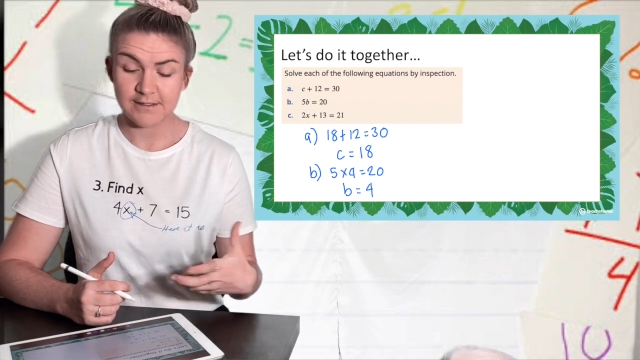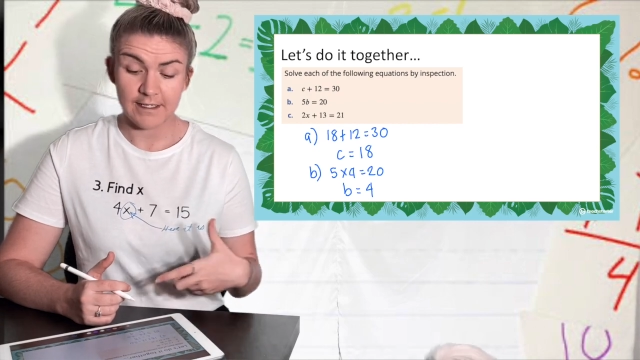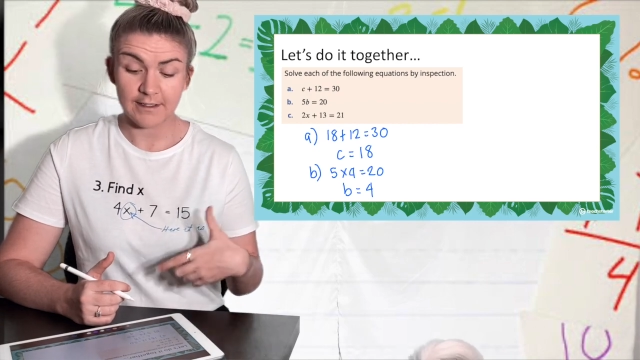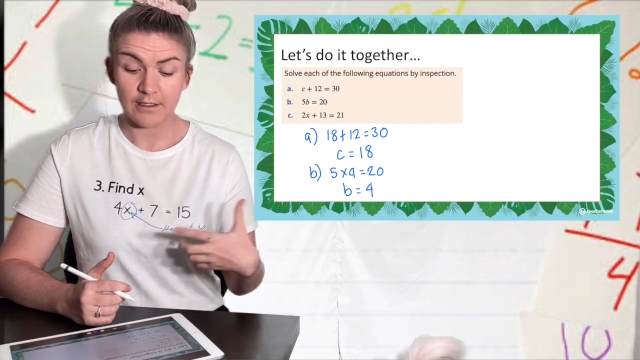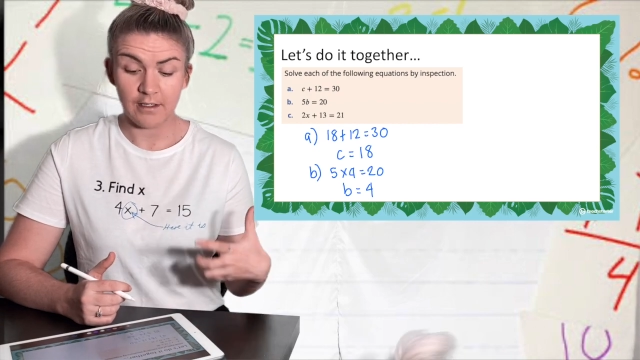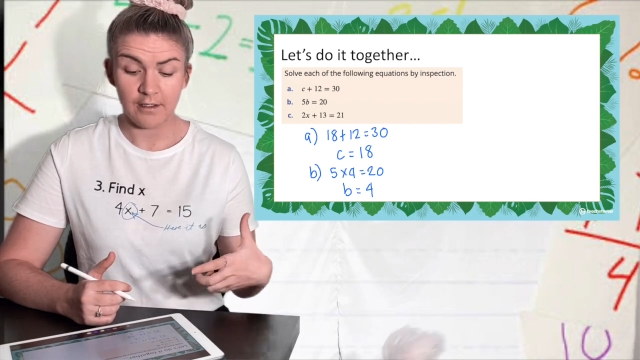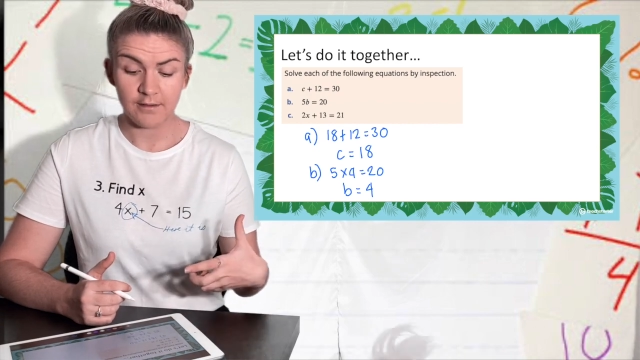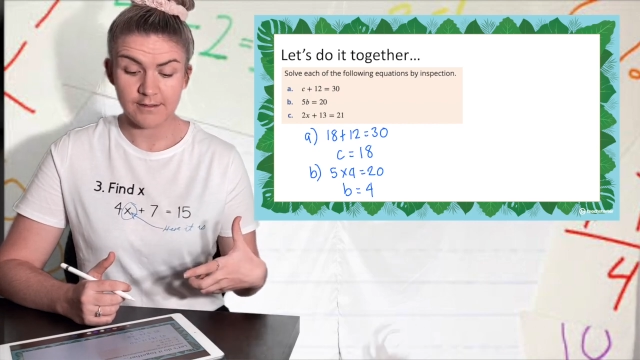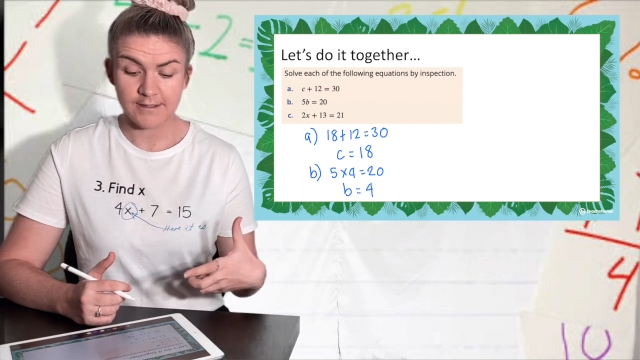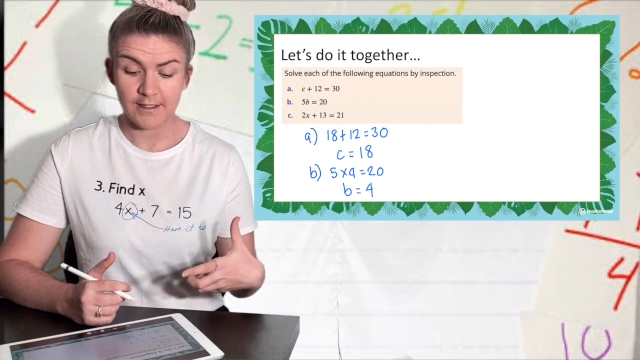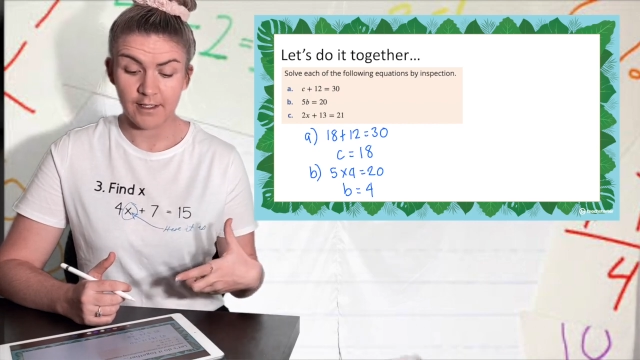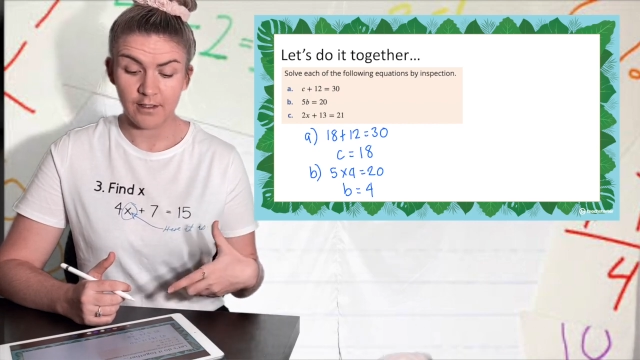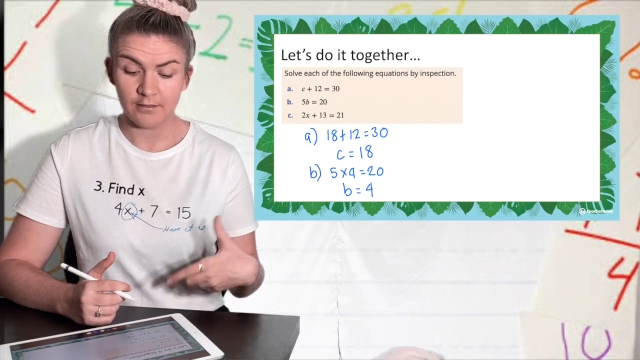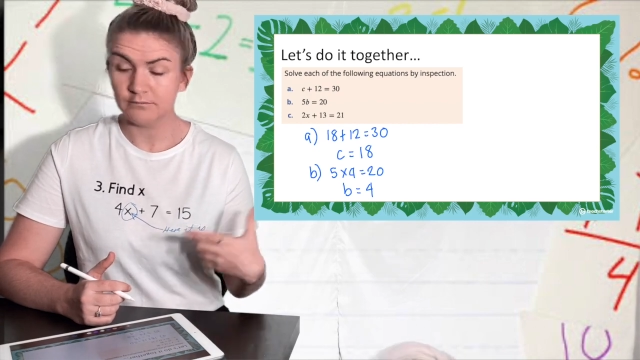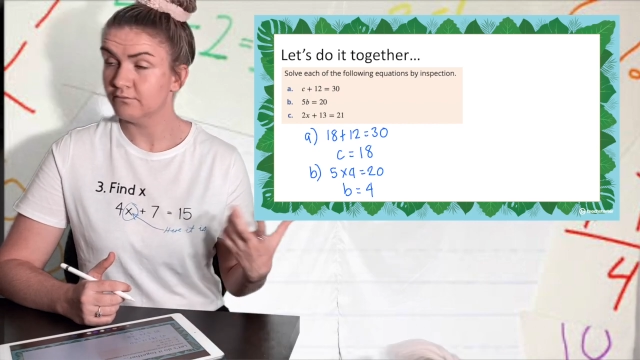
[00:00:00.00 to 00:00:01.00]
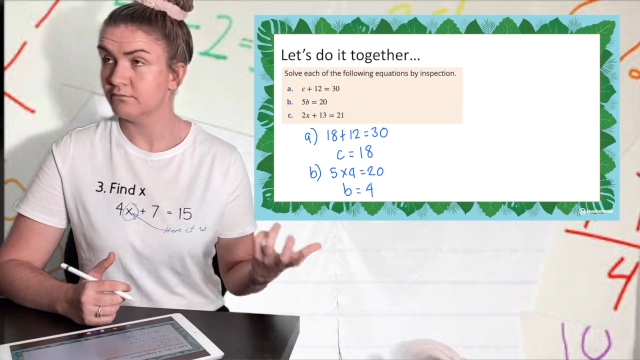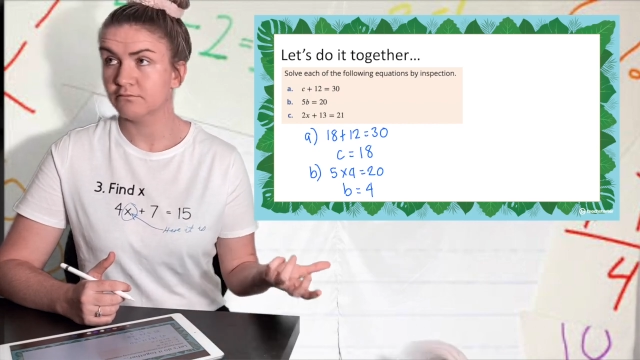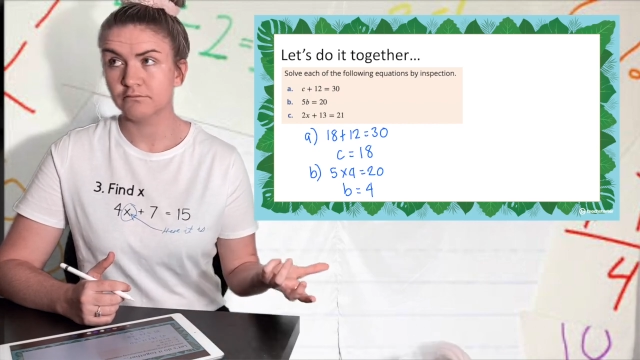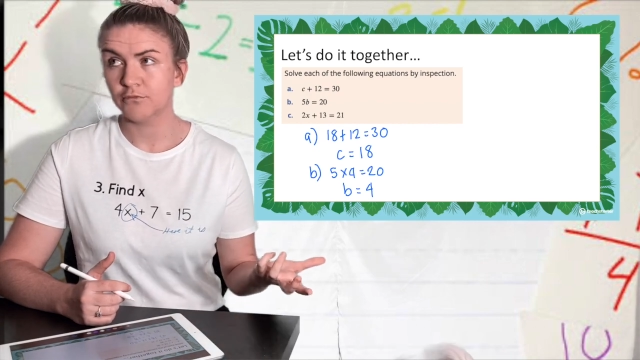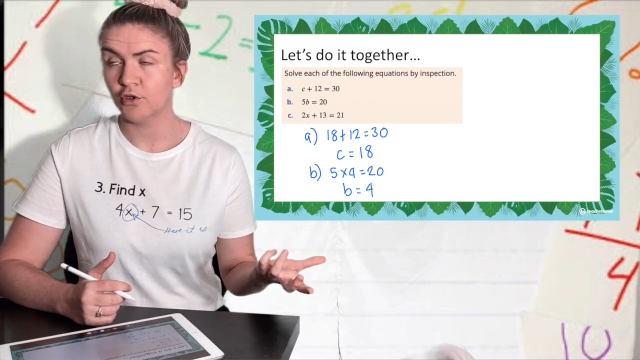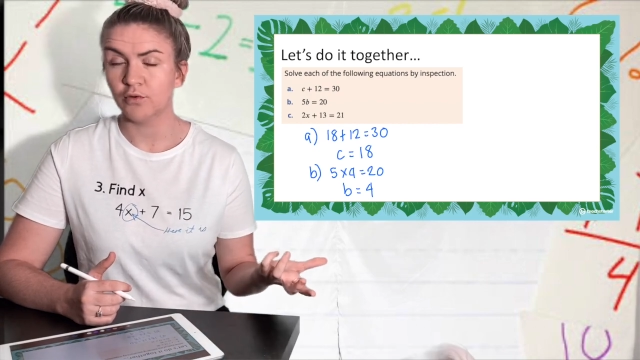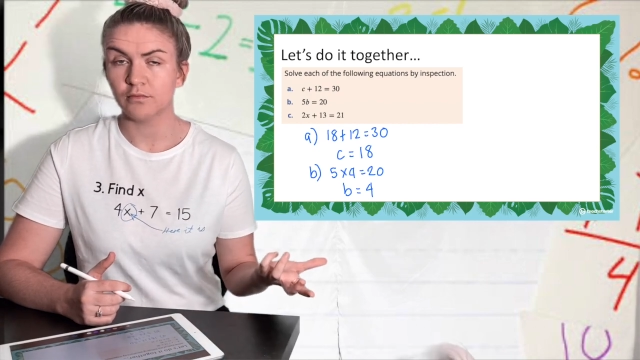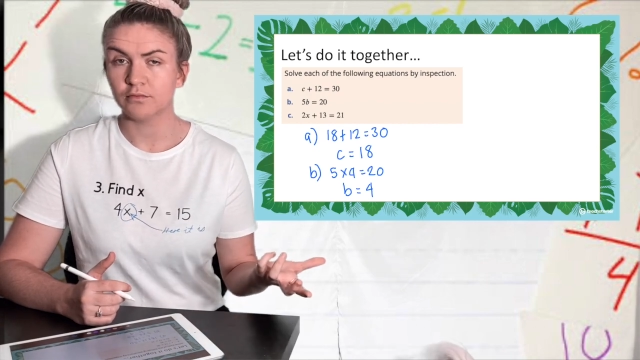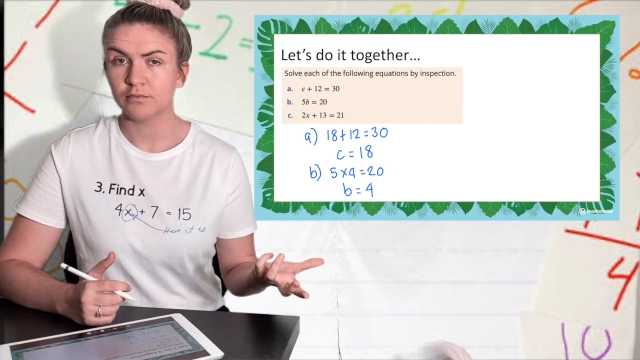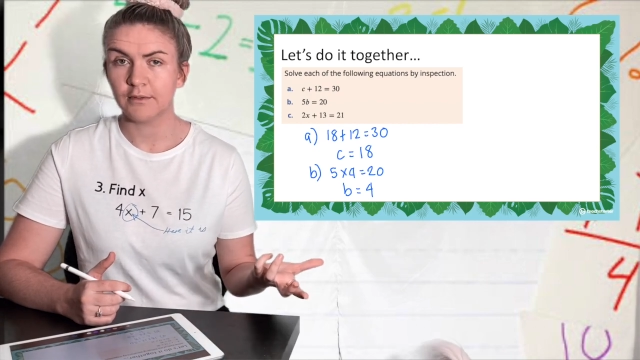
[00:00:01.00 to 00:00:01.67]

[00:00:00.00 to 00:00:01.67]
I can't say, oh,